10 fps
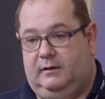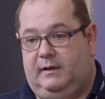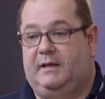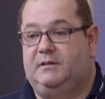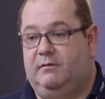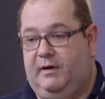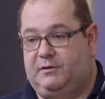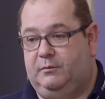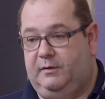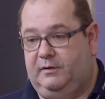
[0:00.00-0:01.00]
get to the
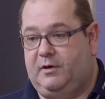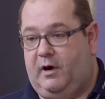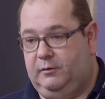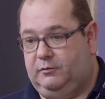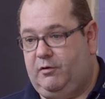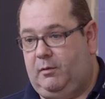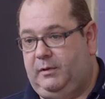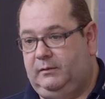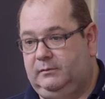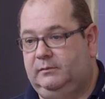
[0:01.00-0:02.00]
vessel with the tidal drop,